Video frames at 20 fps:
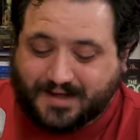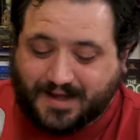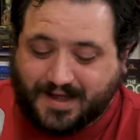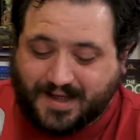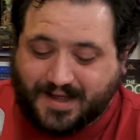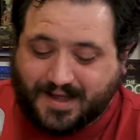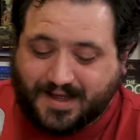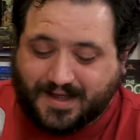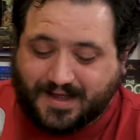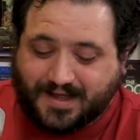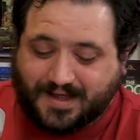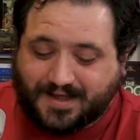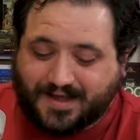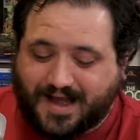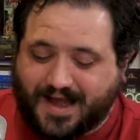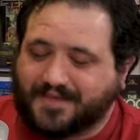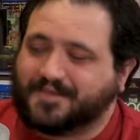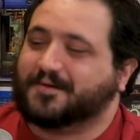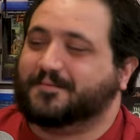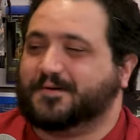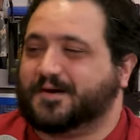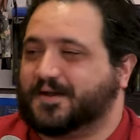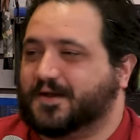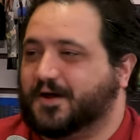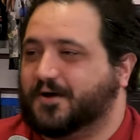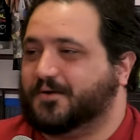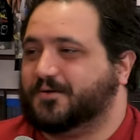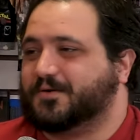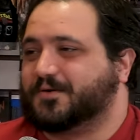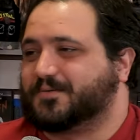uh, I think we're gonna
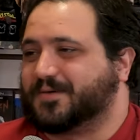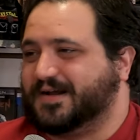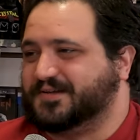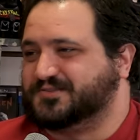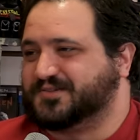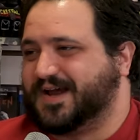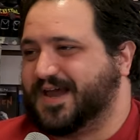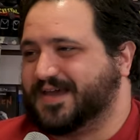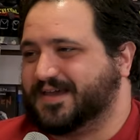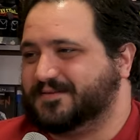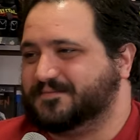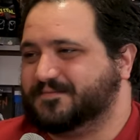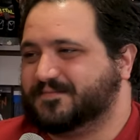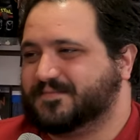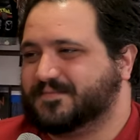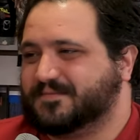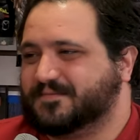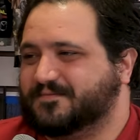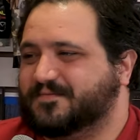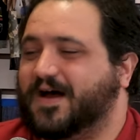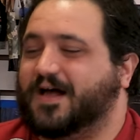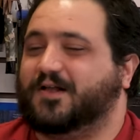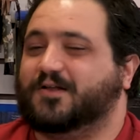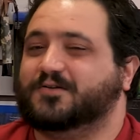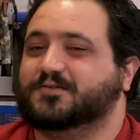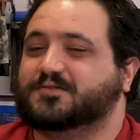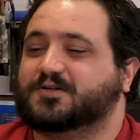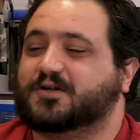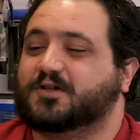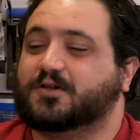go Red Dragon,
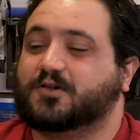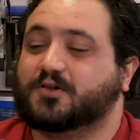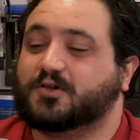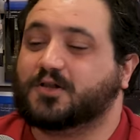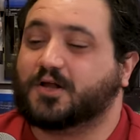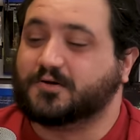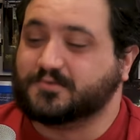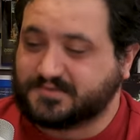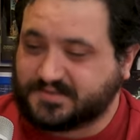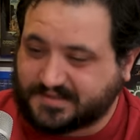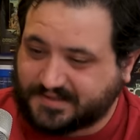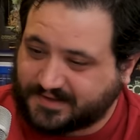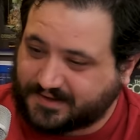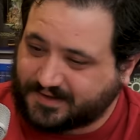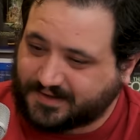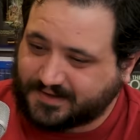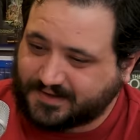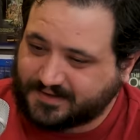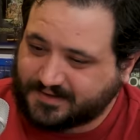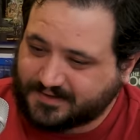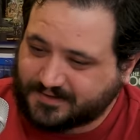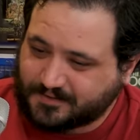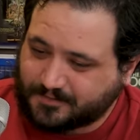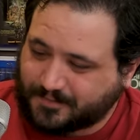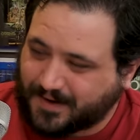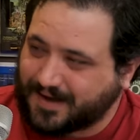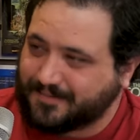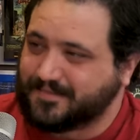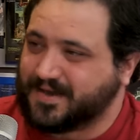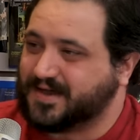followed closely
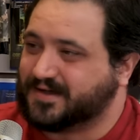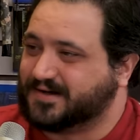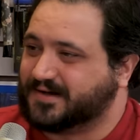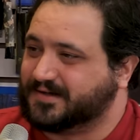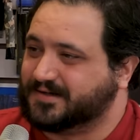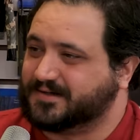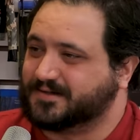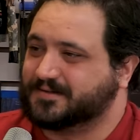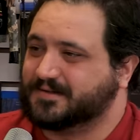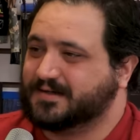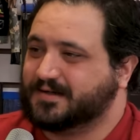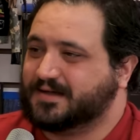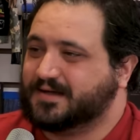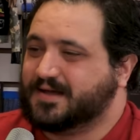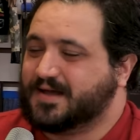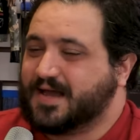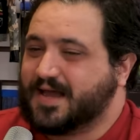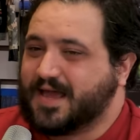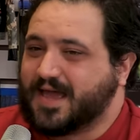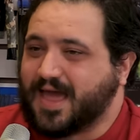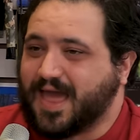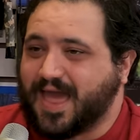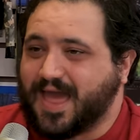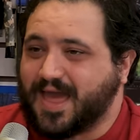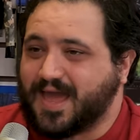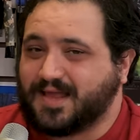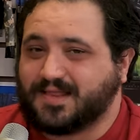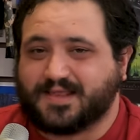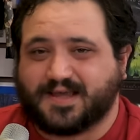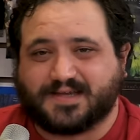by Manhunter. Yes.
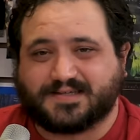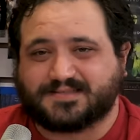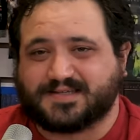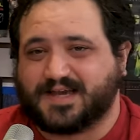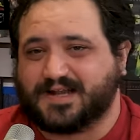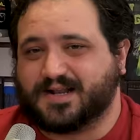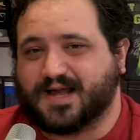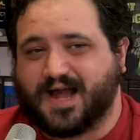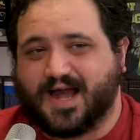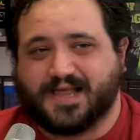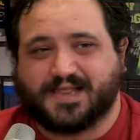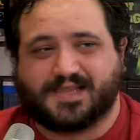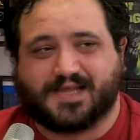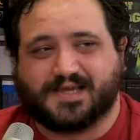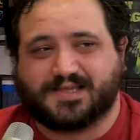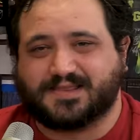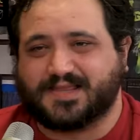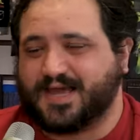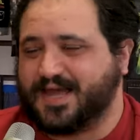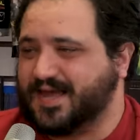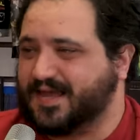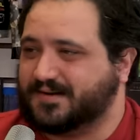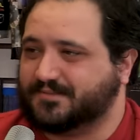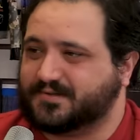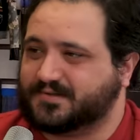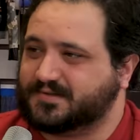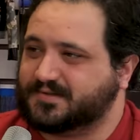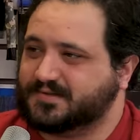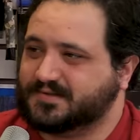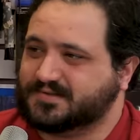And like I said, I like the
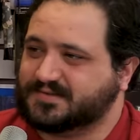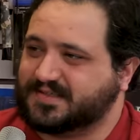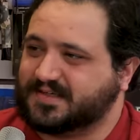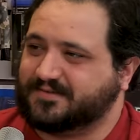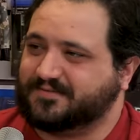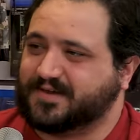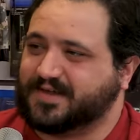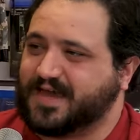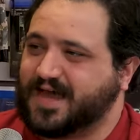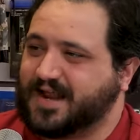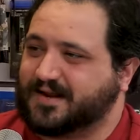Hannibal mm. TV